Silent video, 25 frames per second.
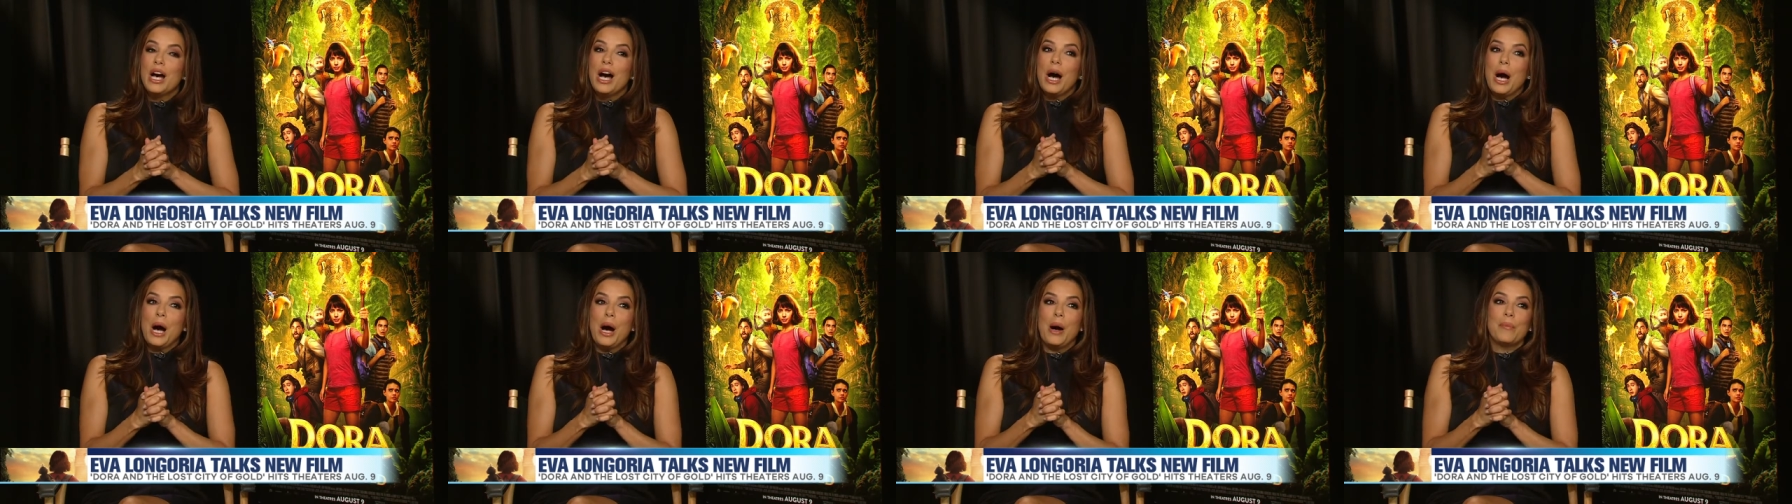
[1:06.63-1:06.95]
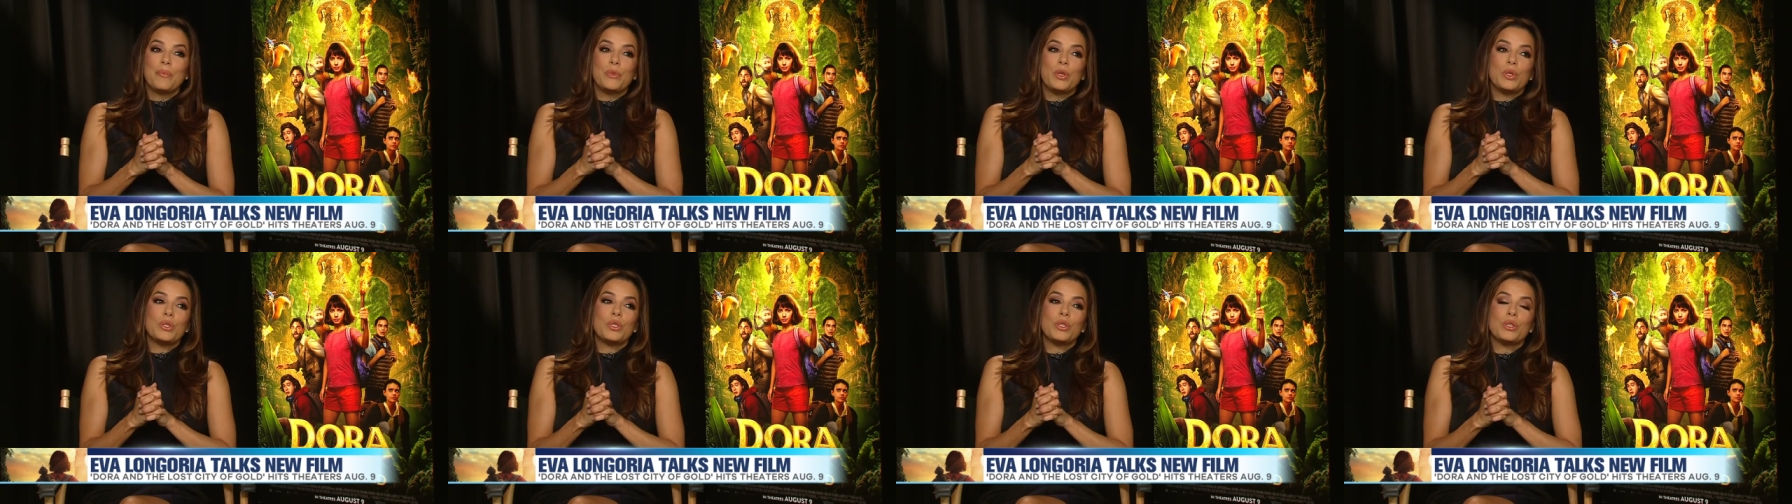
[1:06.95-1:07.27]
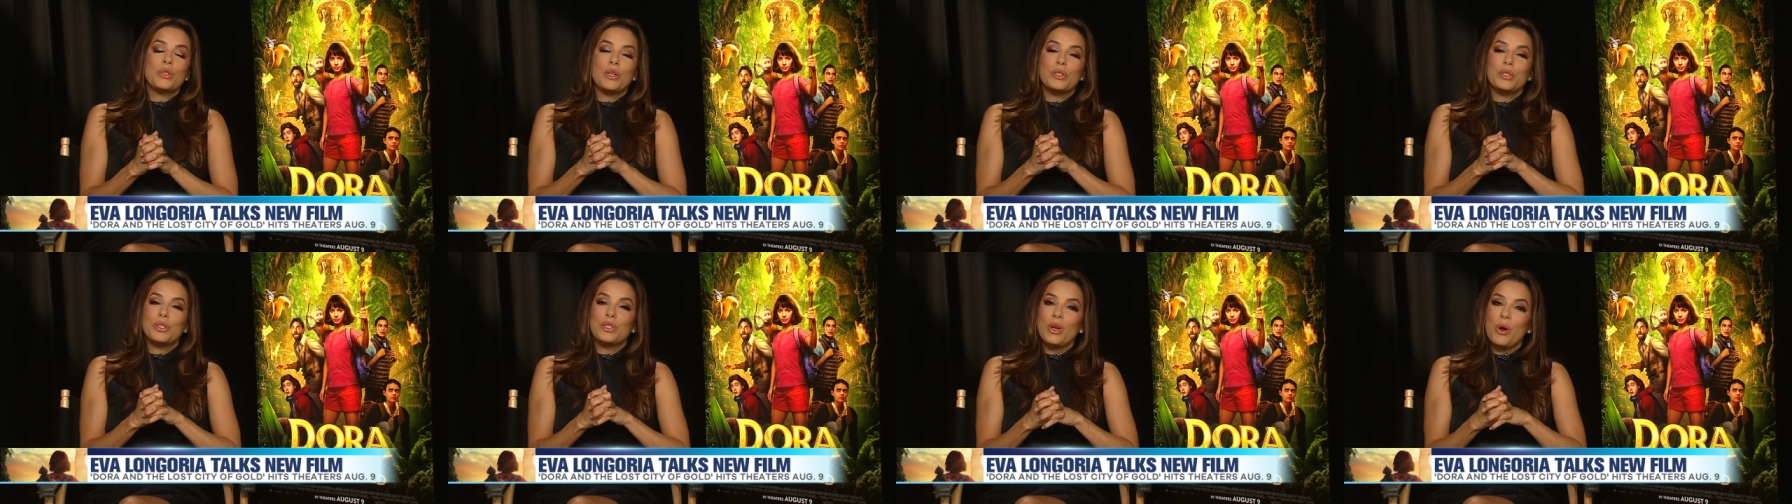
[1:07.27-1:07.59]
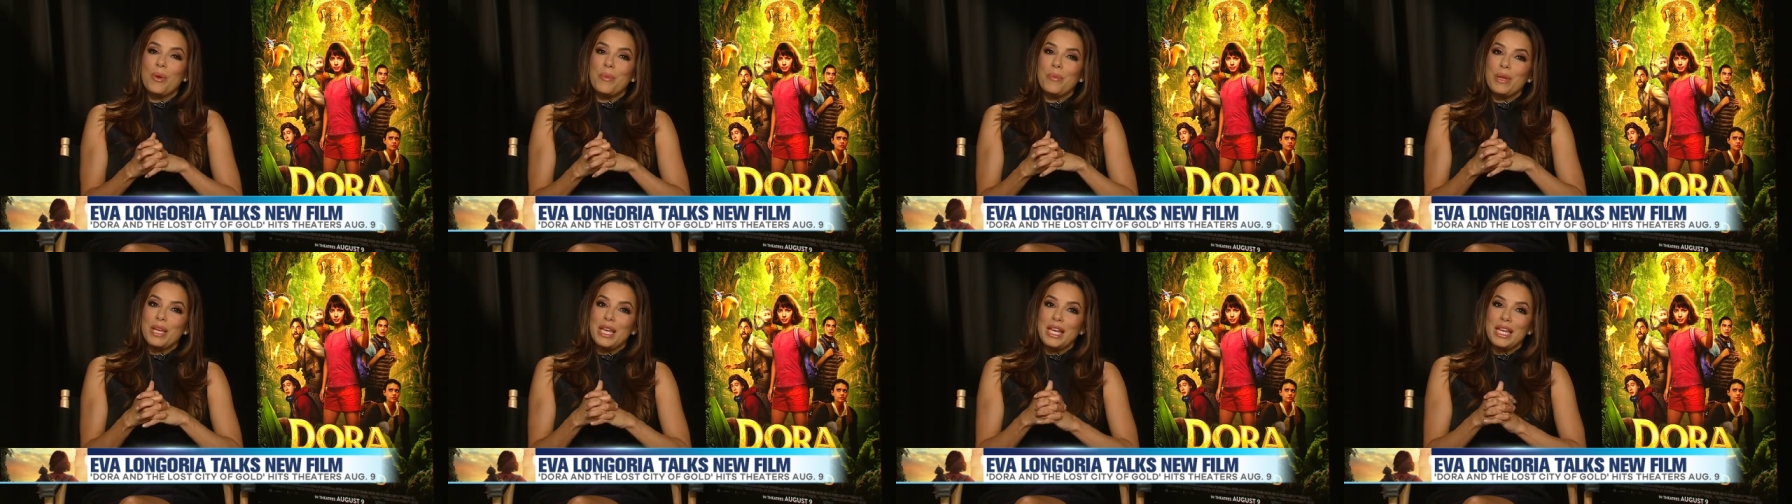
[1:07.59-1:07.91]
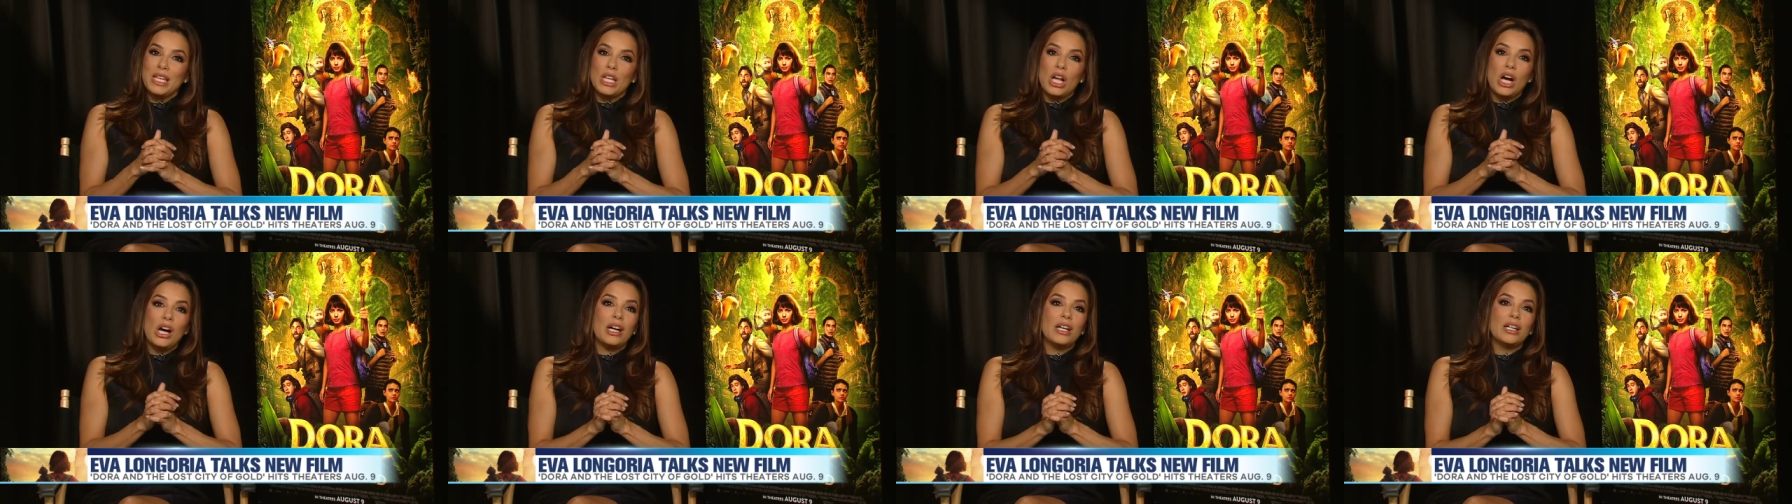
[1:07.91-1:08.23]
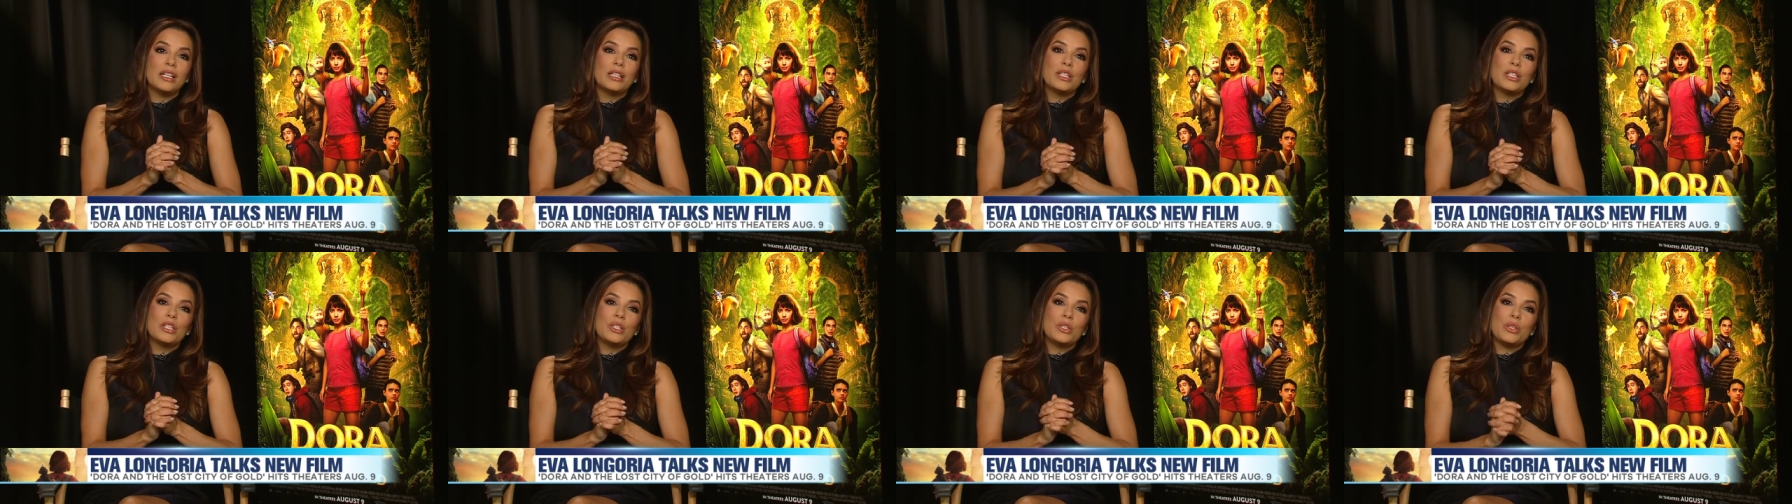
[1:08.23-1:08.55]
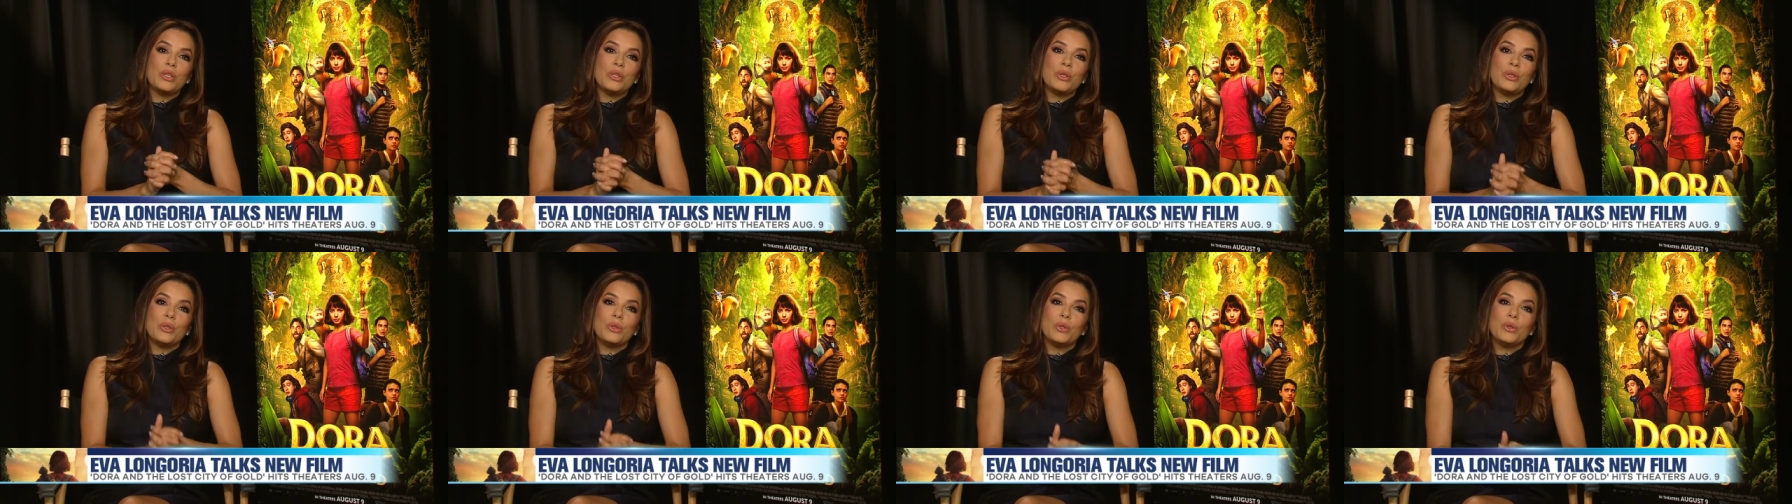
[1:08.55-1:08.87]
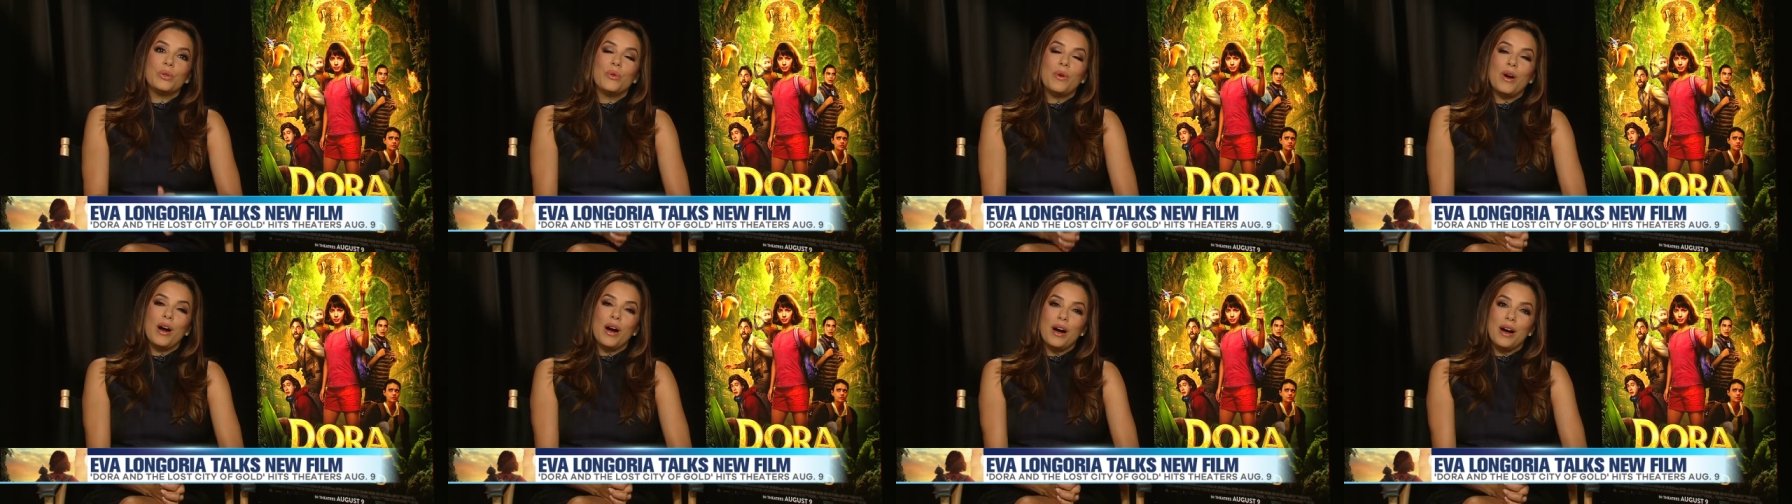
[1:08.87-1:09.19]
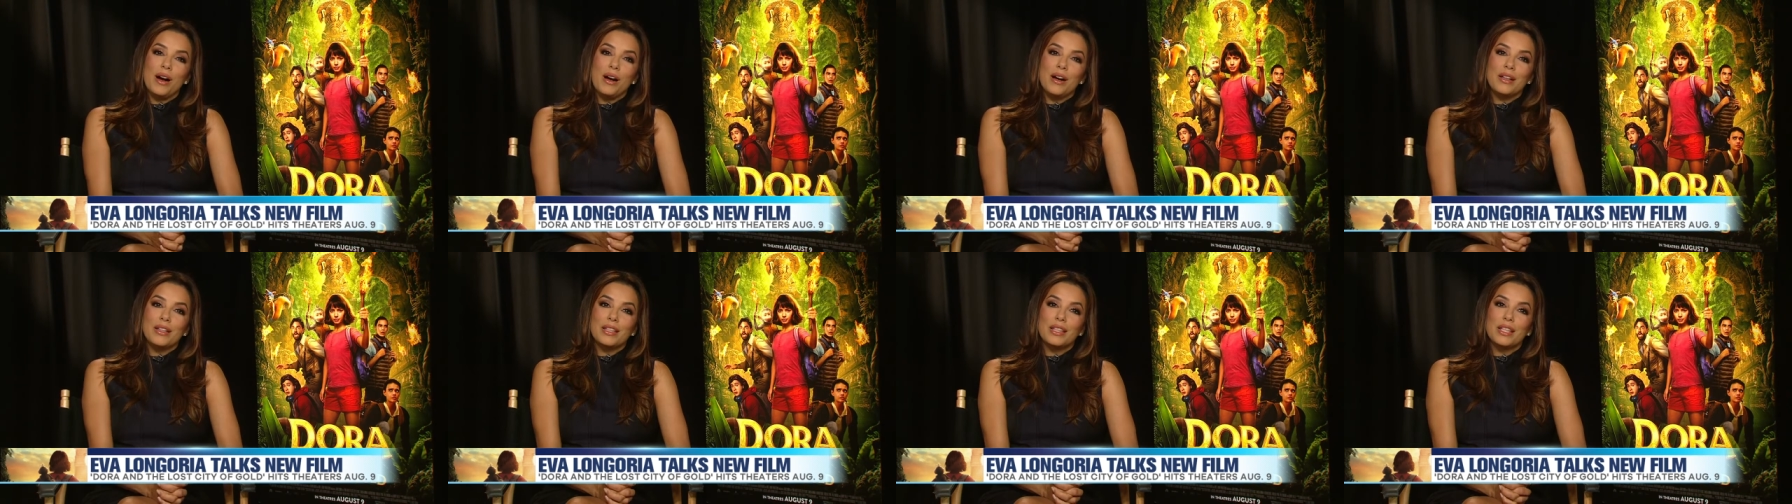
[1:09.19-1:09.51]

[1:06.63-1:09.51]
Um, there's so many nods to uh,